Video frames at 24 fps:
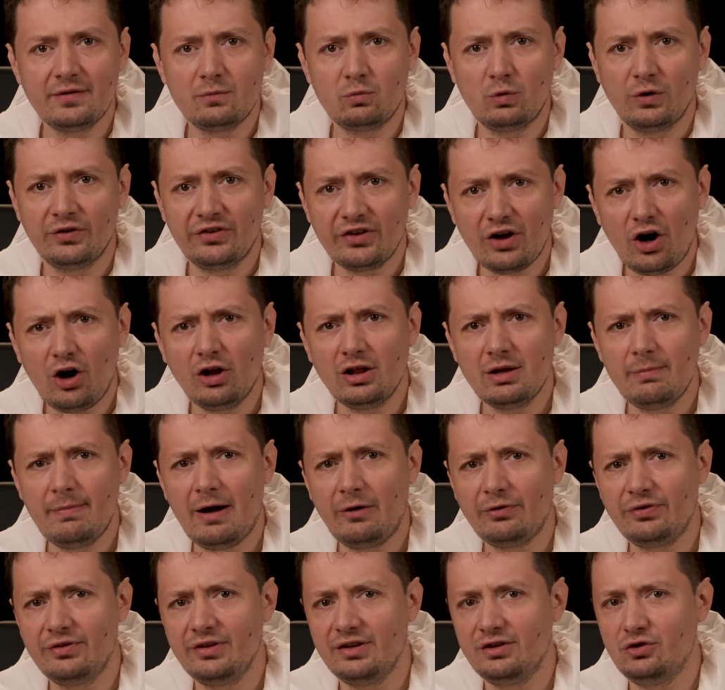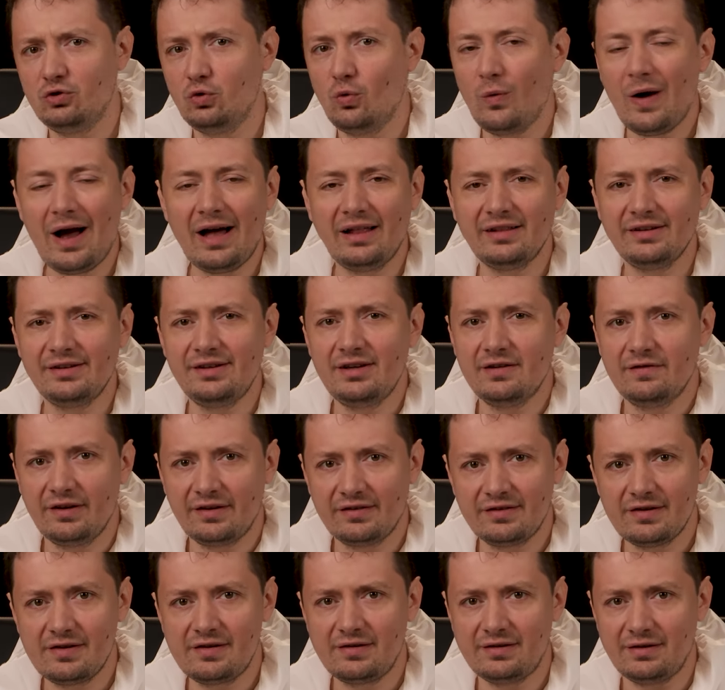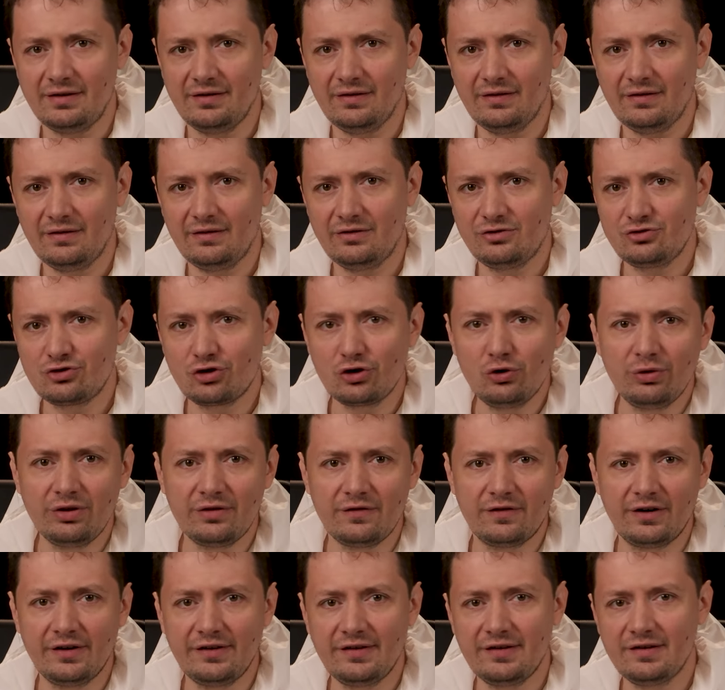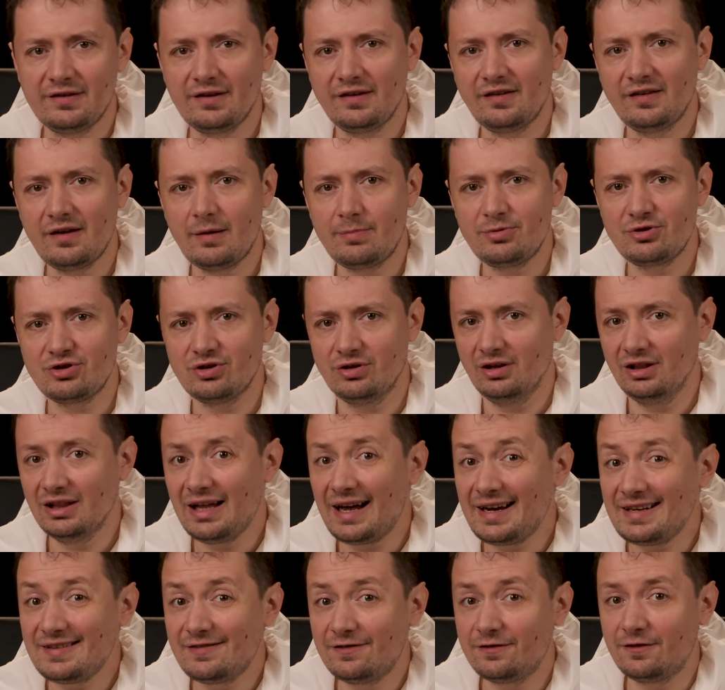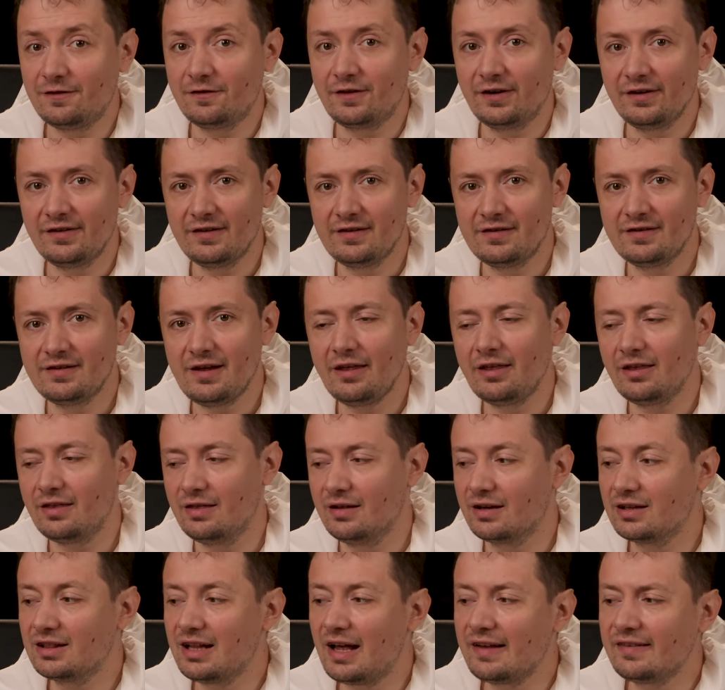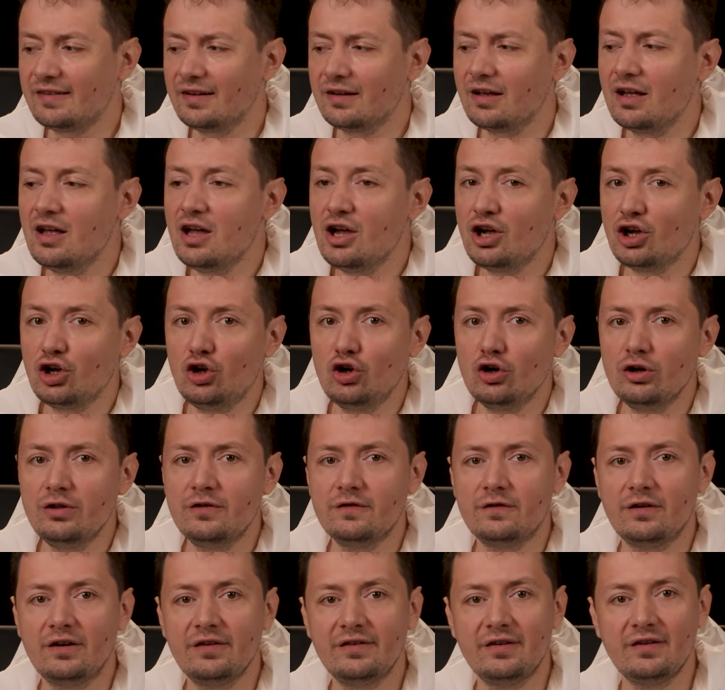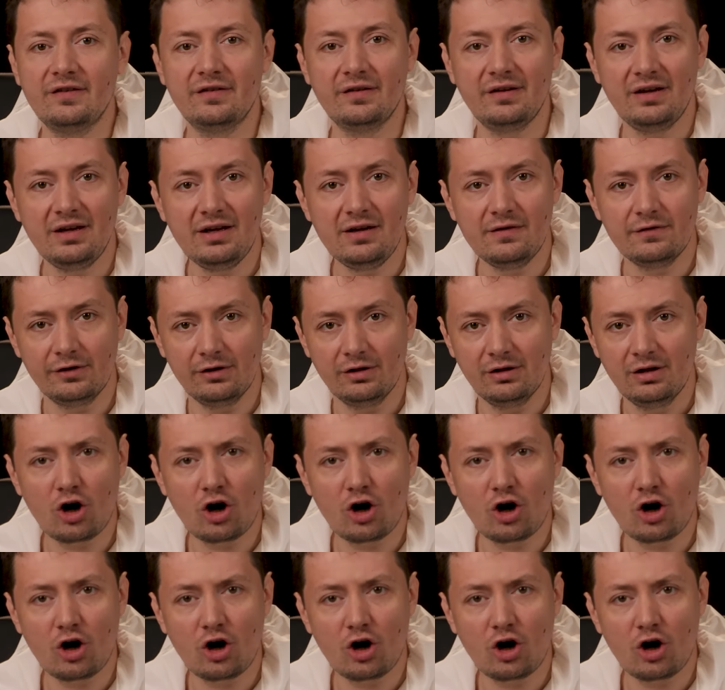was all about the duality of existence, truth versus deception, life versus death, the classic good versus evil,